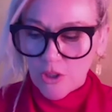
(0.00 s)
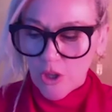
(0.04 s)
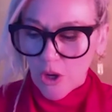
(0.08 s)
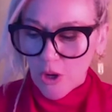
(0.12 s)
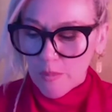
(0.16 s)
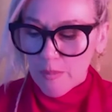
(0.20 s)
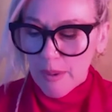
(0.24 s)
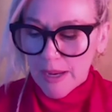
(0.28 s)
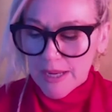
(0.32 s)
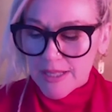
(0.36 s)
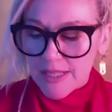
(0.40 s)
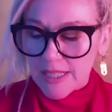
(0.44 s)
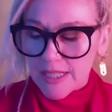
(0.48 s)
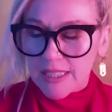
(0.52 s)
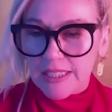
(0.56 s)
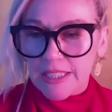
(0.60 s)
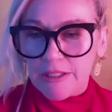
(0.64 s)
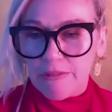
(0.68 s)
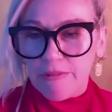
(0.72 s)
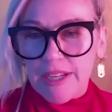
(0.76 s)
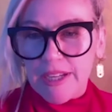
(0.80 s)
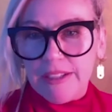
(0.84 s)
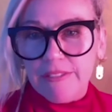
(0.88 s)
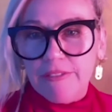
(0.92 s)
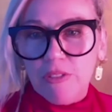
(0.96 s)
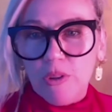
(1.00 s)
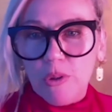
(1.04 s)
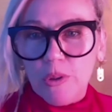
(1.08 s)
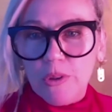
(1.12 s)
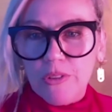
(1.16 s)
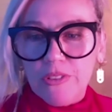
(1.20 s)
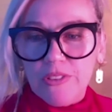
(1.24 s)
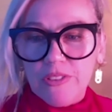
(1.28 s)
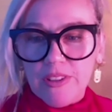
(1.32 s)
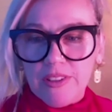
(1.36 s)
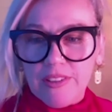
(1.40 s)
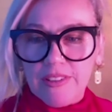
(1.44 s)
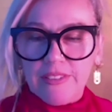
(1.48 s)
basically
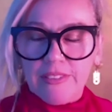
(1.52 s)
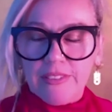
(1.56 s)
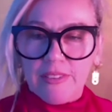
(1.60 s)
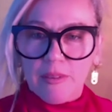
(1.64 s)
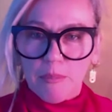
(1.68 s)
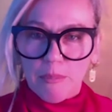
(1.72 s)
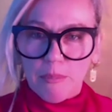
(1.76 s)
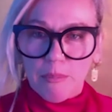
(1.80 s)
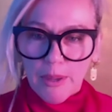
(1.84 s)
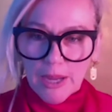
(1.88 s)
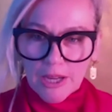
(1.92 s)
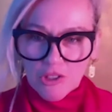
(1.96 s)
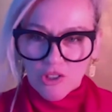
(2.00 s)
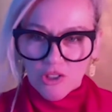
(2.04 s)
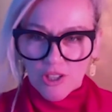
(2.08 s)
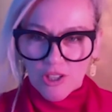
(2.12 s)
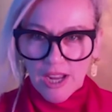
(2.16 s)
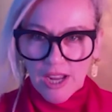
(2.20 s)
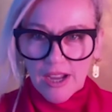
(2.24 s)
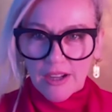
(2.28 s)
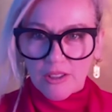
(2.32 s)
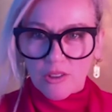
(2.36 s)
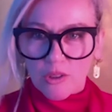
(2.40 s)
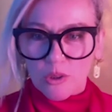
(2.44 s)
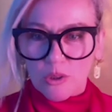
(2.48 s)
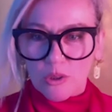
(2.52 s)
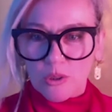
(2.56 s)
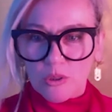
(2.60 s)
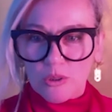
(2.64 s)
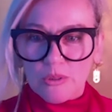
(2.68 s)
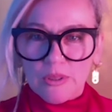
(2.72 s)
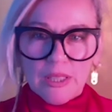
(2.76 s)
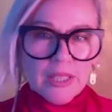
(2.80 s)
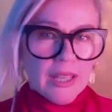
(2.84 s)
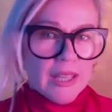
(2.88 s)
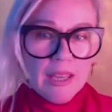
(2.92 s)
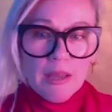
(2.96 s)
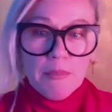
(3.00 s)
reinforce this
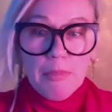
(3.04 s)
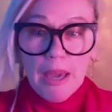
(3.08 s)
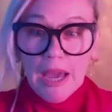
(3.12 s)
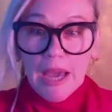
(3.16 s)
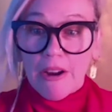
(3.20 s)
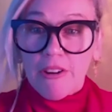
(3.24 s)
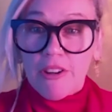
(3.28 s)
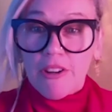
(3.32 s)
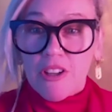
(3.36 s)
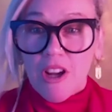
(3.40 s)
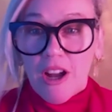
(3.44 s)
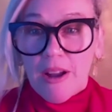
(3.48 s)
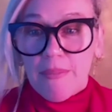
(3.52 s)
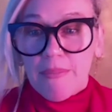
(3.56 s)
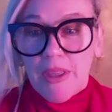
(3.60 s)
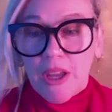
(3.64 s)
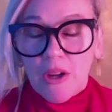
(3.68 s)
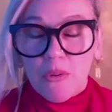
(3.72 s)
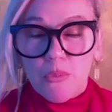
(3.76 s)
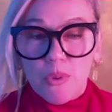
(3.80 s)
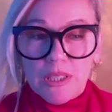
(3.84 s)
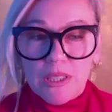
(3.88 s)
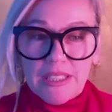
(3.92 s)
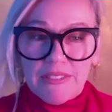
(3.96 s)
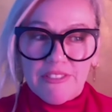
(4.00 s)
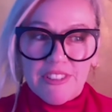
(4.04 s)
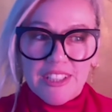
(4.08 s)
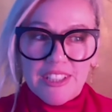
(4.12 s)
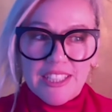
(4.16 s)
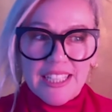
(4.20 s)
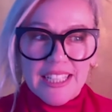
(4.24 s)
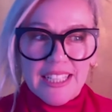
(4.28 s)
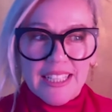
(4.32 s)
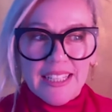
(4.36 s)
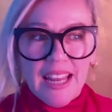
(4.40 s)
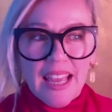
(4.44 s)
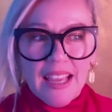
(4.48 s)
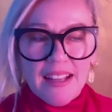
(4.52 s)
patriarchal paradigm that we're living
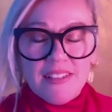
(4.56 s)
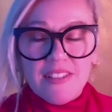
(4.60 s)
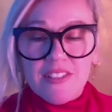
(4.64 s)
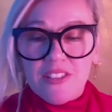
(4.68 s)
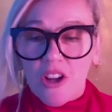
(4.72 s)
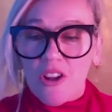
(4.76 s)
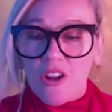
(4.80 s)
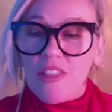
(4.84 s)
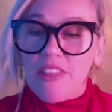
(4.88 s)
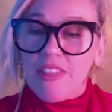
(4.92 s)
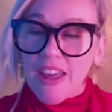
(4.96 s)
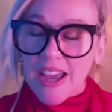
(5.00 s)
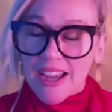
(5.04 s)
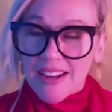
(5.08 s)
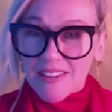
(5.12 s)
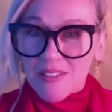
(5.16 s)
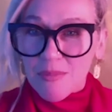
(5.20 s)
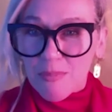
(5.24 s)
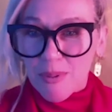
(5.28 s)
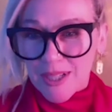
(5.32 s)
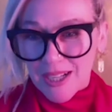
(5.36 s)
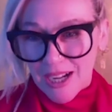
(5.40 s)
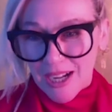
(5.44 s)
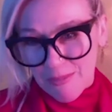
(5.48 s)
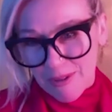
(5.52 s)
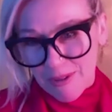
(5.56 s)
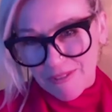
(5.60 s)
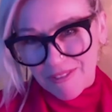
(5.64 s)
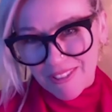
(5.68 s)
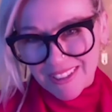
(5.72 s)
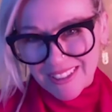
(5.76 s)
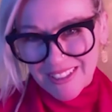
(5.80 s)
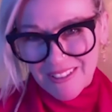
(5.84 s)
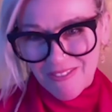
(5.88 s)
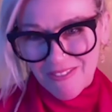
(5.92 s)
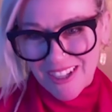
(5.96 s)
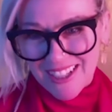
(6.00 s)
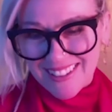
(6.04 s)
in. And so that's becoming
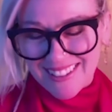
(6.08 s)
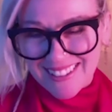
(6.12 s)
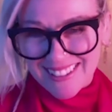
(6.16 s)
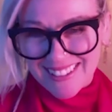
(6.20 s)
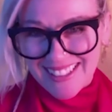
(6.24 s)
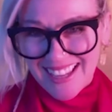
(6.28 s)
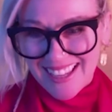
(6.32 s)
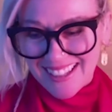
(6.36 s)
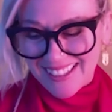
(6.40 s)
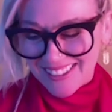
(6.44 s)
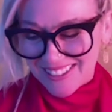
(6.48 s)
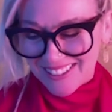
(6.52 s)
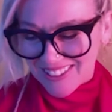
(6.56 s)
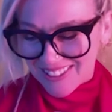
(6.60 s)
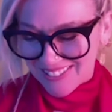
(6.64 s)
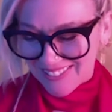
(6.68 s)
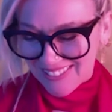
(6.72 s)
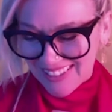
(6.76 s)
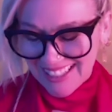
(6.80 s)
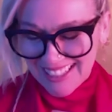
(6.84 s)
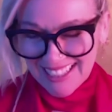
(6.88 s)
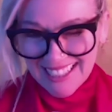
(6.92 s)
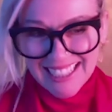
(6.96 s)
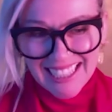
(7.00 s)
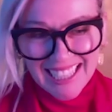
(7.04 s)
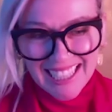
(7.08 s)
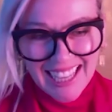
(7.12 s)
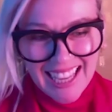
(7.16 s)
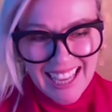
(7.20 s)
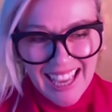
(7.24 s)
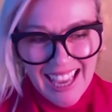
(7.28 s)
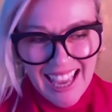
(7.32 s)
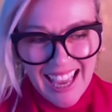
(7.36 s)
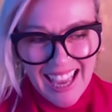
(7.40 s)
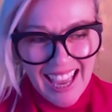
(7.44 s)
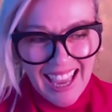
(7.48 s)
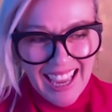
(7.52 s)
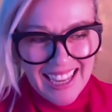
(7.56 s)
really fascinating to me,
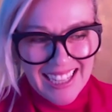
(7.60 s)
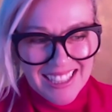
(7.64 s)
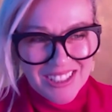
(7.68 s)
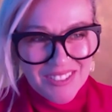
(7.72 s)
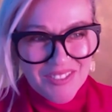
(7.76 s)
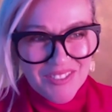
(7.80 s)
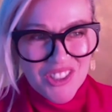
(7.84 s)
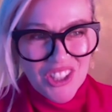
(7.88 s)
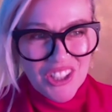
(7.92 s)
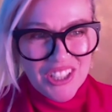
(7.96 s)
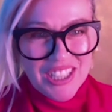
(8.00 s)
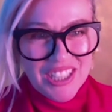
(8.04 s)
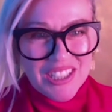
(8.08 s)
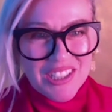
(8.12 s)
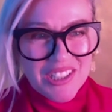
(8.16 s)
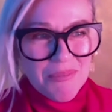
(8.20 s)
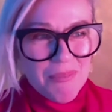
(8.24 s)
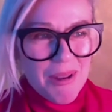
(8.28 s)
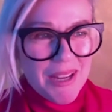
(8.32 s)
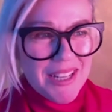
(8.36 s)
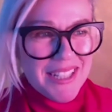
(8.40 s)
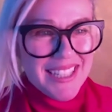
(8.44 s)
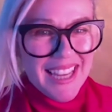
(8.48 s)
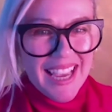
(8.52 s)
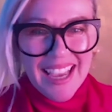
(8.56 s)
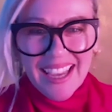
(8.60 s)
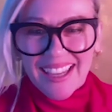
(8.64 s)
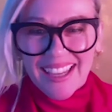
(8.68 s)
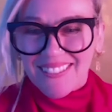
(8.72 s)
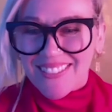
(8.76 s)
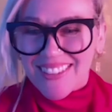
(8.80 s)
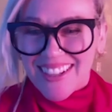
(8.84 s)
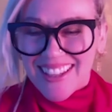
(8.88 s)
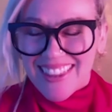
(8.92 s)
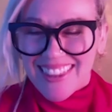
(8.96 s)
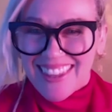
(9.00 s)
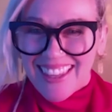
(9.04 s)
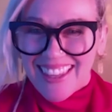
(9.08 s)
and I'm turning into my dad
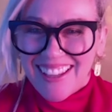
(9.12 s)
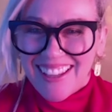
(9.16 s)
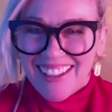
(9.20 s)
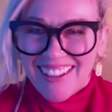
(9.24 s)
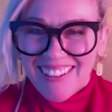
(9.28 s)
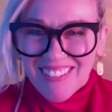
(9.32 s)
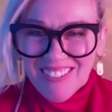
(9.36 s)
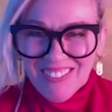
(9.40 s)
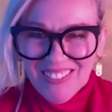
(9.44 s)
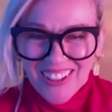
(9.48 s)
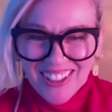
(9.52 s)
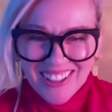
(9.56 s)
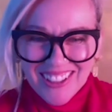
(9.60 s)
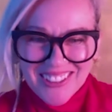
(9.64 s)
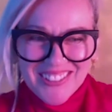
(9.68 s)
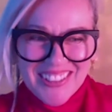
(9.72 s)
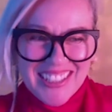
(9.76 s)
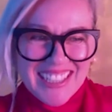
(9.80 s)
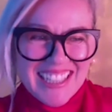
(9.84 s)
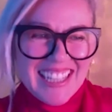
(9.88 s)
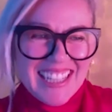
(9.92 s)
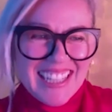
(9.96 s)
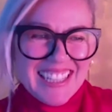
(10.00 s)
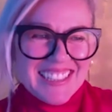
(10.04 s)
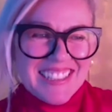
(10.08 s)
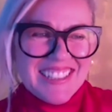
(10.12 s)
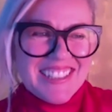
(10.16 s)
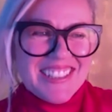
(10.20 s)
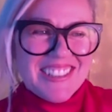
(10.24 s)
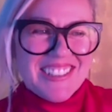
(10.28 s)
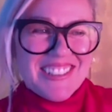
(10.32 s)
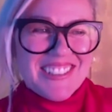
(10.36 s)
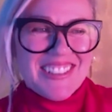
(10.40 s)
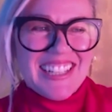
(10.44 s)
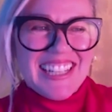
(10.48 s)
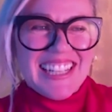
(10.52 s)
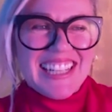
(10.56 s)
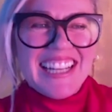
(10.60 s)
with following
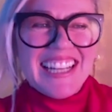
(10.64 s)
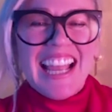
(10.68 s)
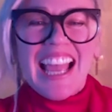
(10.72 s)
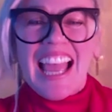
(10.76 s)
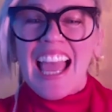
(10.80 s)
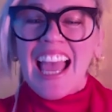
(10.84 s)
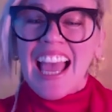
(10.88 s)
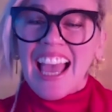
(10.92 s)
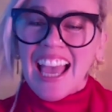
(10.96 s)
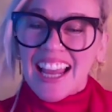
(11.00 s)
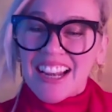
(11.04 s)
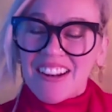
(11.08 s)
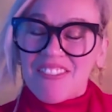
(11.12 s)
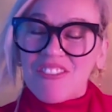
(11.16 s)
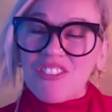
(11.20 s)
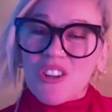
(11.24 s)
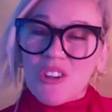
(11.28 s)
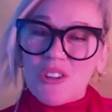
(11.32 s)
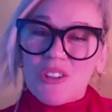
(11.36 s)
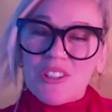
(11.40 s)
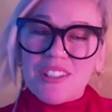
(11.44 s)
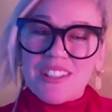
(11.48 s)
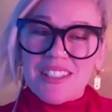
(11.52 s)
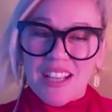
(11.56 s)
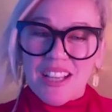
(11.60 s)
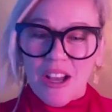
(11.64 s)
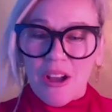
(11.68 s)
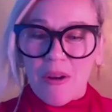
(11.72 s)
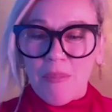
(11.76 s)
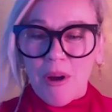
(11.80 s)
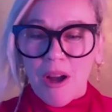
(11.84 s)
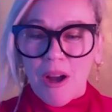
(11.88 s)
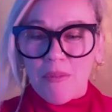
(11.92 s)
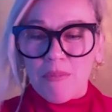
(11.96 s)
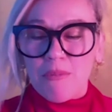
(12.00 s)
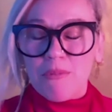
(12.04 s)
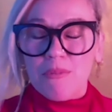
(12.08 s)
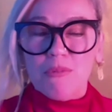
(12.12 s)
history. And of course,
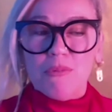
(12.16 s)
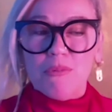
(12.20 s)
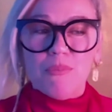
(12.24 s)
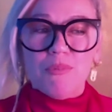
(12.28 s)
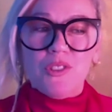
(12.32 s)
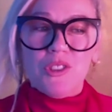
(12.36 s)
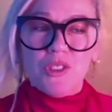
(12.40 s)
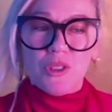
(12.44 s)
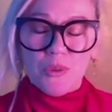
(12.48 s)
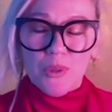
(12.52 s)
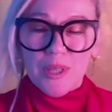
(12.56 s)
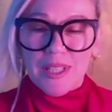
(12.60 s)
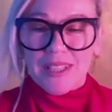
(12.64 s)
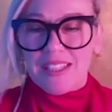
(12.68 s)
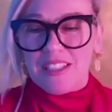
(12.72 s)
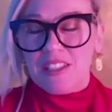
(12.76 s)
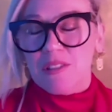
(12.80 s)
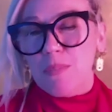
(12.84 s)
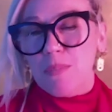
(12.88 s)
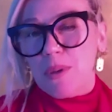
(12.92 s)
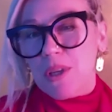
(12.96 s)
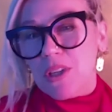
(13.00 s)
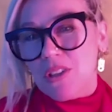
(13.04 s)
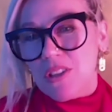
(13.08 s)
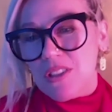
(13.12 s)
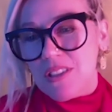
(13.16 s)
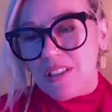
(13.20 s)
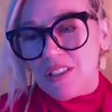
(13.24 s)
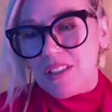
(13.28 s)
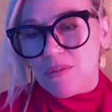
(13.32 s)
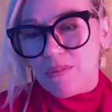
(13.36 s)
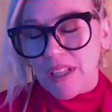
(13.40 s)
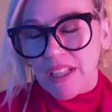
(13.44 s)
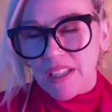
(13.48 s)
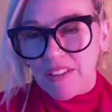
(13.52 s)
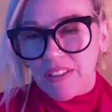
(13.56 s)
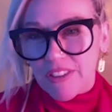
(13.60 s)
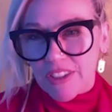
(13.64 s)
I'm doing this because it's
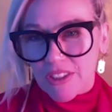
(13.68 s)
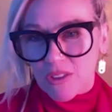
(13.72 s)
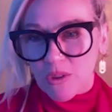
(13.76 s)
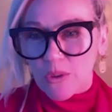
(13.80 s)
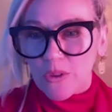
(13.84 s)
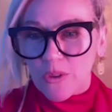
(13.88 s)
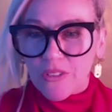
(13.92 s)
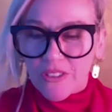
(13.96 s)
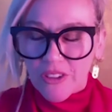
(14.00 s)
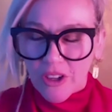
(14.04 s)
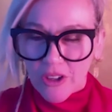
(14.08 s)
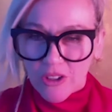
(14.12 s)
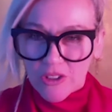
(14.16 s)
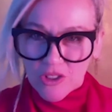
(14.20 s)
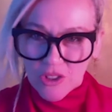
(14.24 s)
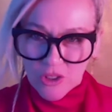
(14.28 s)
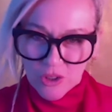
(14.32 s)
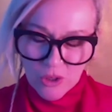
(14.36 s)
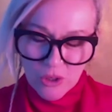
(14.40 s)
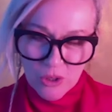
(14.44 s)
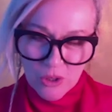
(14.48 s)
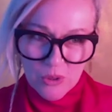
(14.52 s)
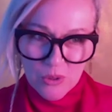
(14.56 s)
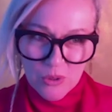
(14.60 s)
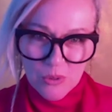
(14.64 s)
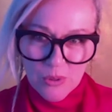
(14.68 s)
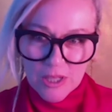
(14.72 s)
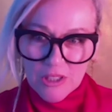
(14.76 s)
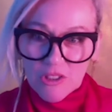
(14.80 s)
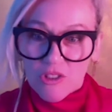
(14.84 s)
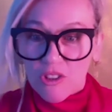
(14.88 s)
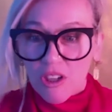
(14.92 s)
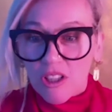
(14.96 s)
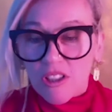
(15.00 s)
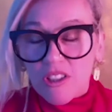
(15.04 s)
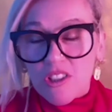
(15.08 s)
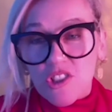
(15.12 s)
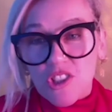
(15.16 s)
relevant also to
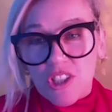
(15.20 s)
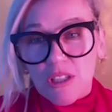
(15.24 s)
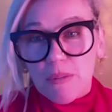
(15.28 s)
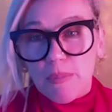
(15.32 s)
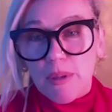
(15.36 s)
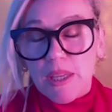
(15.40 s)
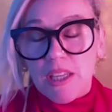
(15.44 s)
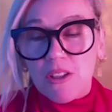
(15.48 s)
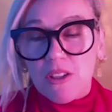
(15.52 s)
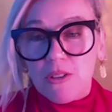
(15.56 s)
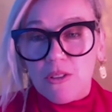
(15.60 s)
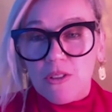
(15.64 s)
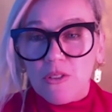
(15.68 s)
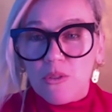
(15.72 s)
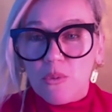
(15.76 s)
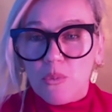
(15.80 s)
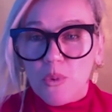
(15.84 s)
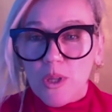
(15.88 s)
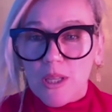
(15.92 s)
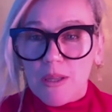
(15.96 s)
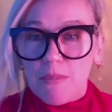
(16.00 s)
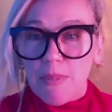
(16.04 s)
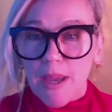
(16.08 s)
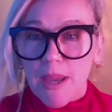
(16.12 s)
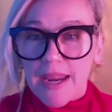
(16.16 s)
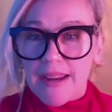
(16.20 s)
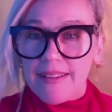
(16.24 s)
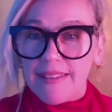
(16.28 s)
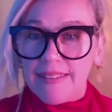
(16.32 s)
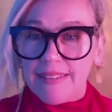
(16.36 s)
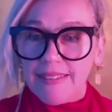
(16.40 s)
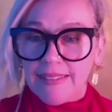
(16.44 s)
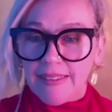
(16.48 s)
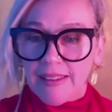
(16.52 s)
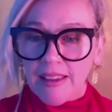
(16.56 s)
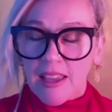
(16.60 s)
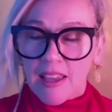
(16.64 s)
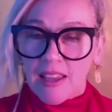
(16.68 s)
astrology, because we
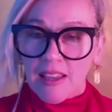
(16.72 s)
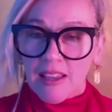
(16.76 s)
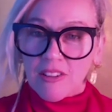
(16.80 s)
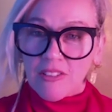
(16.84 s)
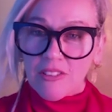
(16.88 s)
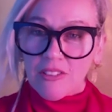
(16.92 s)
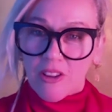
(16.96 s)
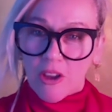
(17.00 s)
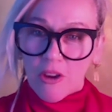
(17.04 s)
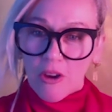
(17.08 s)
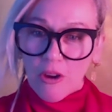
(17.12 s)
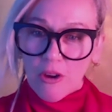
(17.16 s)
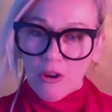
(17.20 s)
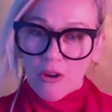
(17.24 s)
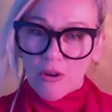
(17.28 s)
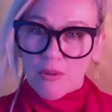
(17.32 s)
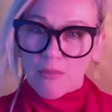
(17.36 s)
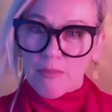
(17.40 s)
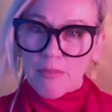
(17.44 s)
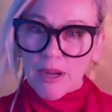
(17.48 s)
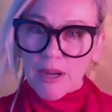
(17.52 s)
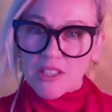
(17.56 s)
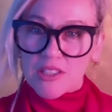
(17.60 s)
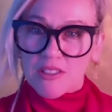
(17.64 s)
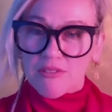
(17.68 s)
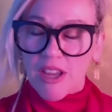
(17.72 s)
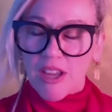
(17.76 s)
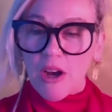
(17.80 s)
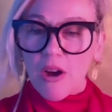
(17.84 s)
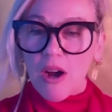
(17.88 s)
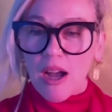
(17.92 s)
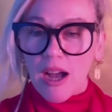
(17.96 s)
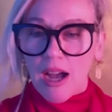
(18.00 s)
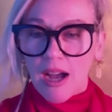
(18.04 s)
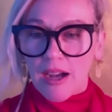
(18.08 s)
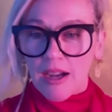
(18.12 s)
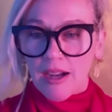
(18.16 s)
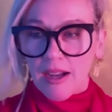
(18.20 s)
base so much of
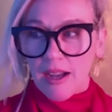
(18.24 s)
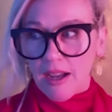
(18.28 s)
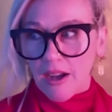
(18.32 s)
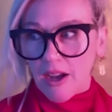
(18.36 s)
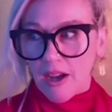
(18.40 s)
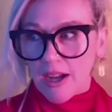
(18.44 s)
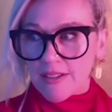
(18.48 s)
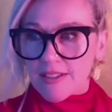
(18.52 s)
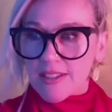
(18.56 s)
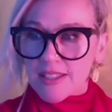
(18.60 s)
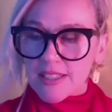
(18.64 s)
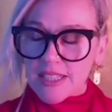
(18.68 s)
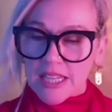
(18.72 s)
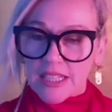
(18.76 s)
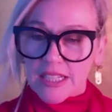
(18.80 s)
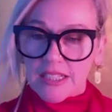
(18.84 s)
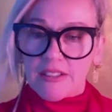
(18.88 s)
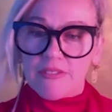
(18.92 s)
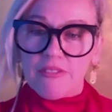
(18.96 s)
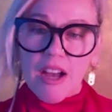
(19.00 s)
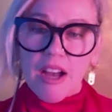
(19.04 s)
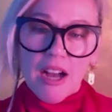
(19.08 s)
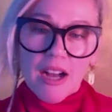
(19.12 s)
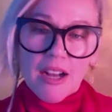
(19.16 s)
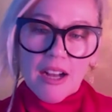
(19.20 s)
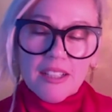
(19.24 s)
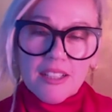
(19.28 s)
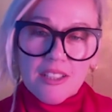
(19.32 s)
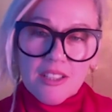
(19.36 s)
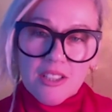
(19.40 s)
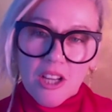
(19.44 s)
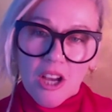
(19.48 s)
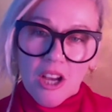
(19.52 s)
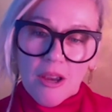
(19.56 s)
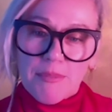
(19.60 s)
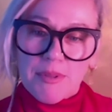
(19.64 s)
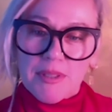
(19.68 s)
our understanding of archetypes,